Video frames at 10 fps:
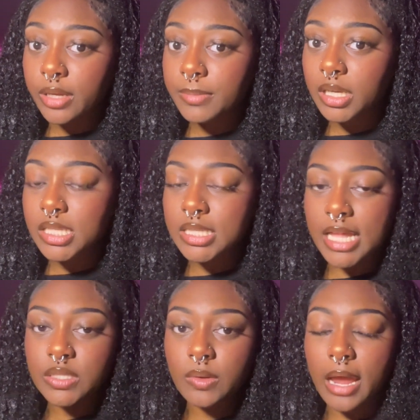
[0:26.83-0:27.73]
because
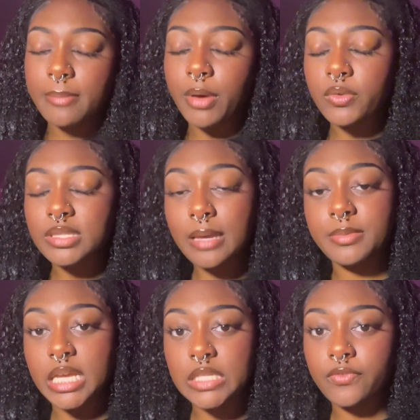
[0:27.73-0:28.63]
that's where I post
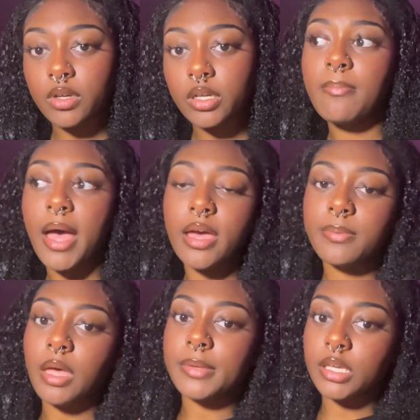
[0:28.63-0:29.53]
updates for my
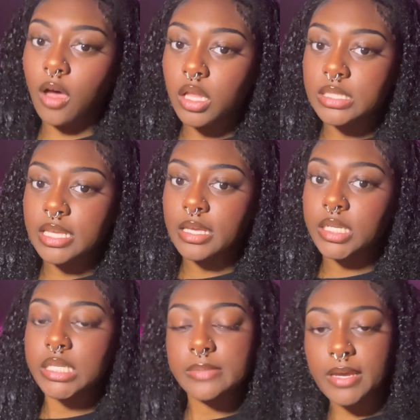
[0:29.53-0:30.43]
upcoming
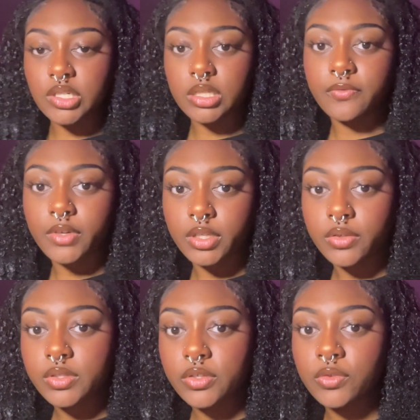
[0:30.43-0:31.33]
content, especially for
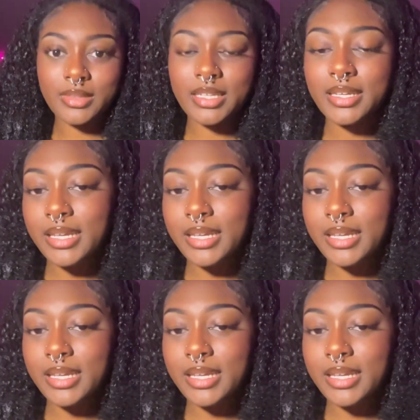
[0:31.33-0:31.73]
YouTube.